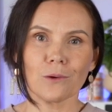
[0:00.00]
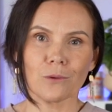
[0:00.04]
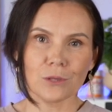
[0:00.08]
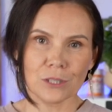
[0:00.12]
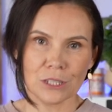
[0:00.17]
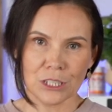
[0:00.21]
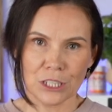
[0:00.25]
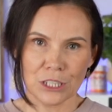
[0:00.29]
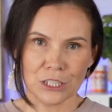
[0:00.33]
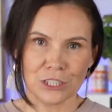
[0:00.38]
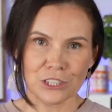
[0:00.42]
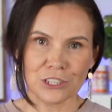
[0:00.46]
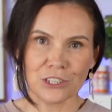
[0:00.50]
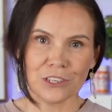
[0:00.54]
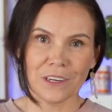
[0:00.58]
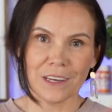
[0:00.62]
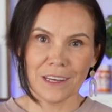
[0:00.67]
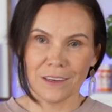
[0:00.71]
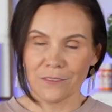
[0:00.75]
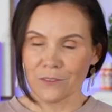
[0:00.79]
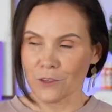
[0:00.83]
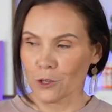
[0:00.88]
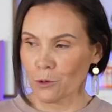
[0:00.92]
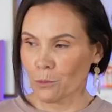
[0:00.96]
your t-shirt,
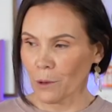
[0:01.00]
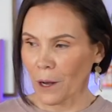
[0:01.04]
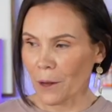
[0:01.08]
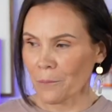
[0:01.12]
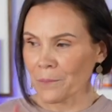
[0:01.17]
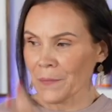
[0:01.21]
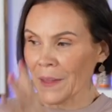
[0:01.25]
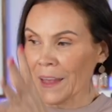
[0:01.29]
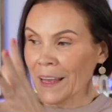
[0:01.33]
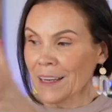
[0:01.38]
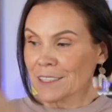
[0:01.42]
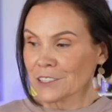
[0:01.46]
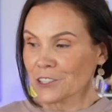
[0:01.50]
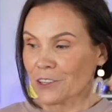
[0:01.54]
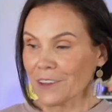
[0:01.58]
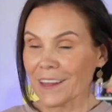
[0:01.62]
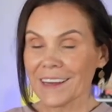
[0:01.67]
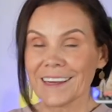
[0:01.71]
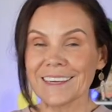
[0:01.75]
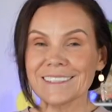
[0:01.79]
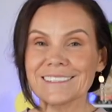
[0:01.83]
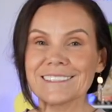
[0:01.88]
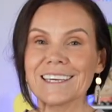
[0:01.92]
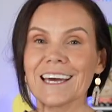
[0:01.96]
if you will. So
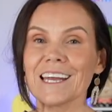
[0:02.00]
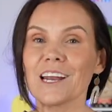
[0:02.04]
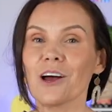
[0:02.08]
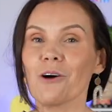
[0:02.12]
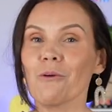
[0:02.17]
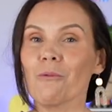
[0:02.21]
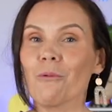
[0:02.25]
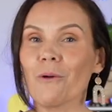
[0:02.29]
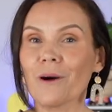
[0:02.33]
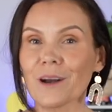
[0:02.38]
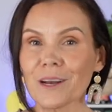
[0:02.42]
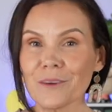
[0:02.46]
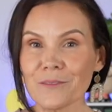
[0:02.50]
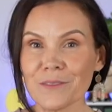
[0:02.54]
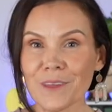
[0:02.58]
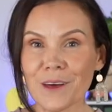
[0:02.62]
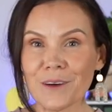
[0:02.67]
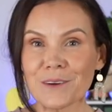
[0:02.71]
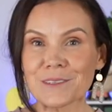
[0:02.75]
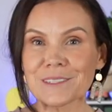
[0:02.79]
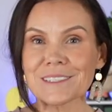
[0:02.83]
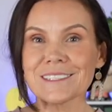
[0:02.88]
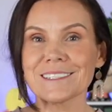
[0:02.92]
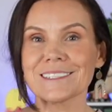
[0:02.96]
like I said, one of
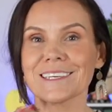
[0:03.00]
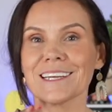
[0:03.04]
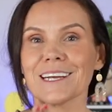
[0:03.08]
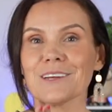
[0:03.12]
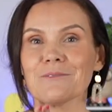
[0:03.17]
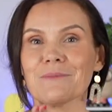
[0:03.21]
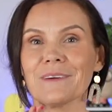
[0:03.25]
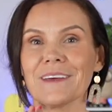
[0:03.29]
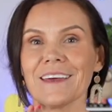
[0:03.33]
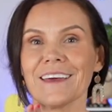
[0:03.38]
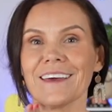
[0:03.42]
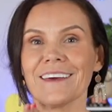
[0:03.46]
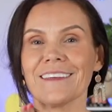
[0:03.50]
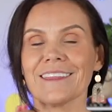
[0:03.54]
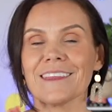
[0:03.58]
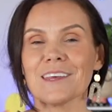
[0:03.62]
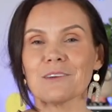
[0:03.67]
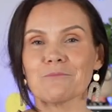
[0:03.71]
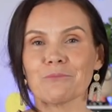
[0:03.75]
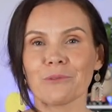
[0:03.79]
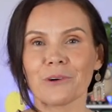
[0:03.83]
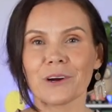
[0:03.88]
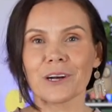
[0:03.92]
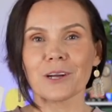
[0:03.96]
those is going to be
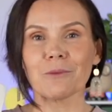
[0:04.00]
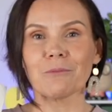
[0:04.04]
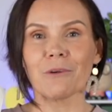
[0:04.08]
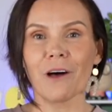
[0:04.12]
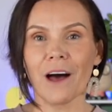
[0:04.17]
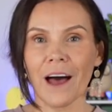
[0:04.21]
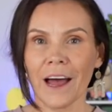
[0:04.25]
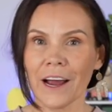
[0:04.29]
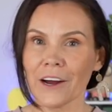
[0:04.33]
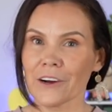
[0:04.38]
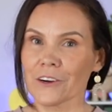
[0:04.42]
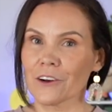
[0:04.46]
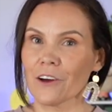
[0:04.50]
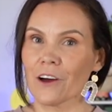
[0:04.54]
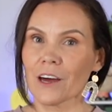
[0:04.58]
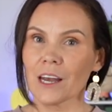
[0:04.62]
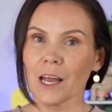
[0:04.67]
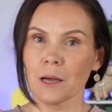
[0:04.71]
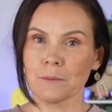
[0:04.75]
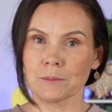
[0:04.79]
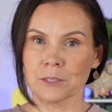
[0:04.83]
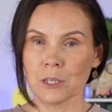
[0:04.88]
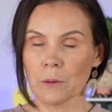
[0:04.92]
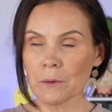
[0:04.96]
the printable iron-on.
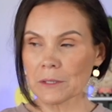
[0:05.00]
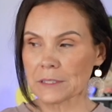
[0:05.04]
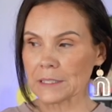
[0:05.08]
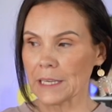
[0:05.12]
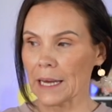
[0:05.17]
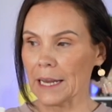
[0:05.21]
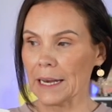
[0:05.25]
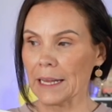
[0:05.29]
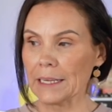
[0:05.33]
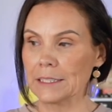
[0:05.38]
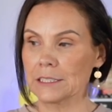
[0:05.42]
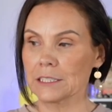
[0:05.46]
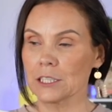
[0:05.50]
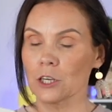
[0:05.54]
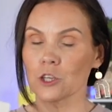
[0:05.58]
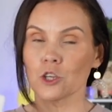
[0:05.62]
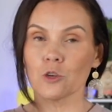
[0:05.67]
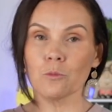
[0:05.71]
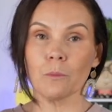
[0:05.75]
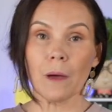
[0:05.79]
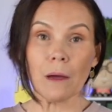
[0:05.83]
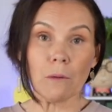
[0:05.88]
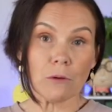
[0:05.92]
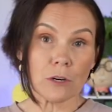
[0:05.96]
I'm so excited. So
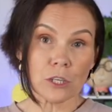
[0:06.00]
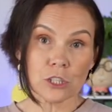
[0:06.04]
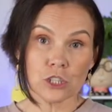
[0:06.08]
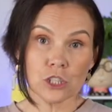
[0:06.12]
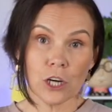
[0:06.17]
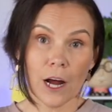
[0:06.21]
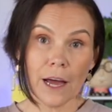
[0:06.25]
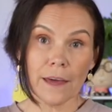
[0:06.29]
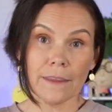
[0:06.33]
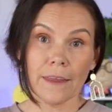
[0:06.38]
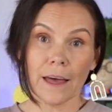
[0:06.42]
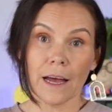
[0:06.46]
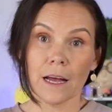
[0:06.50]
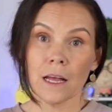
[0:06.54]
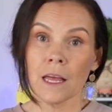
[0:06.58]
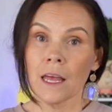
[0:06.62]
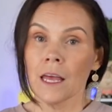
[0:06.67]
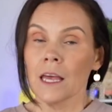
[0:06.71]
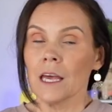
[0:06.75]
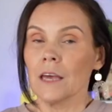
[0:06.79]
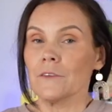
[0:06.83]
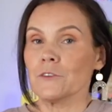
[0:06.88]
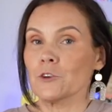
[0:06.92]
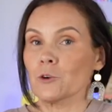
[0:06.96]
you may want to try that.
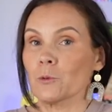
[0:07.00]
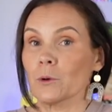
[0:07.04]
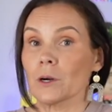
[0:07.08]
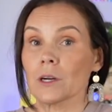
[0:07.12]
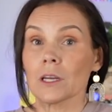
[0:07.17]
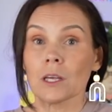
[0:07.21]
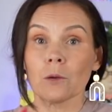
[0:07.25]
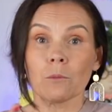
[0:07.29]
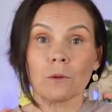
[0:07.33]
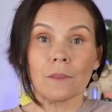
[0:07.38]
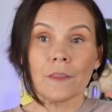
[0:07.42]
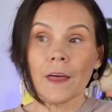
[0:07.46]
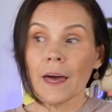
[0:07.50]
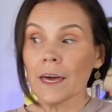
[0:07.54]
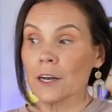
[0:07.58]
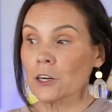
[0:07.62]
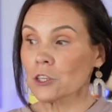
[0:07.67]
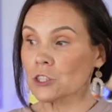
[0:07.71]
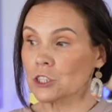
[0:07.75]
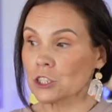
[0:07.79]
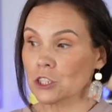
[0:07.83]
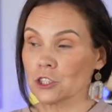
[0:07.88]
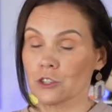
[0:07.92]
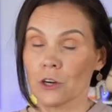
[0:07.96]
If you're working with
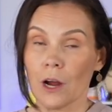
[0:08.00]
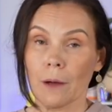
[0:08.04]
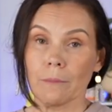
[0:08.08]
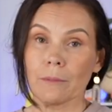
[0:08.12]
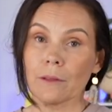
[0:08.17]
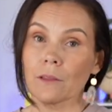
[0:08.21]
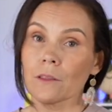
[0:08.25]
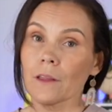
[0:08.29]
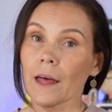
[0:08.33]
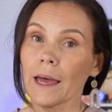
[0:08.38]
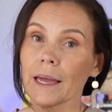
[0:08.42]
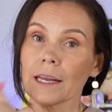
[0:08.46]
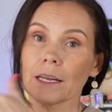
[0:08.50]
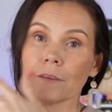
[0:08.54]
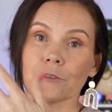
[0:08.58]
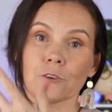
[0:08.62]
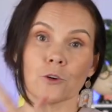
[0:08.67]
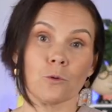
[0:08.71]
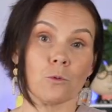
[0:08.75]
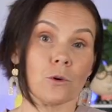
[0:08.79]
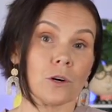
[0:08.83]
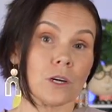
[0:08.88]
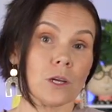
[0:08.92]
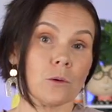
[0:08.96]
lighter, just grab the light. If
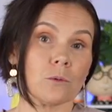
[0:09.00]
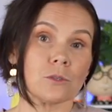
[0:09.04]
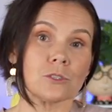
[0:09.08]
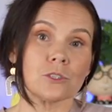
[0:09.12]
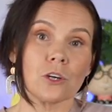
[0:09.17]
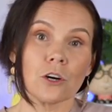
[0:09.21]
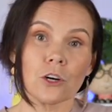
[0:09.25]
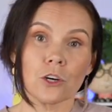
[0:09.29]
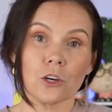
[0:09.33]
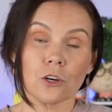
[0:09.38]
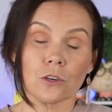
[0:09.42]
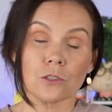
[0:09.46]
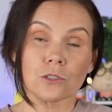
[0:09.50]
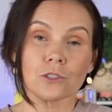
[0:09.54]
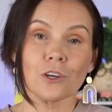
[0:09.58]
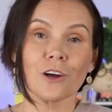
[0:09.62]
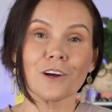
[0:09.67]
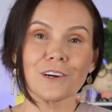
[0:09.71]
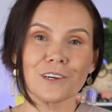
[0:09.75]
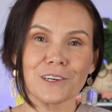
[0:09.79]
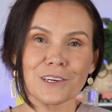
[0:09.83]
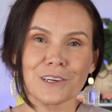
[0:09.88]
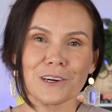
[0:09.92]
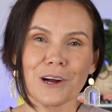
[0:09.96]
you're working with
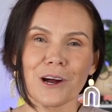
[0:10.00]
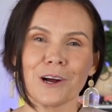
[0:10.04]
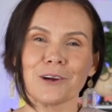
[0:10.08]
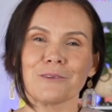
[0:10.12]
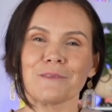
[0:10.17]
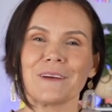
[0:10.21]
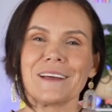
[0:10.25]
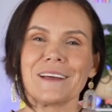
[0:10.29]
darker garments,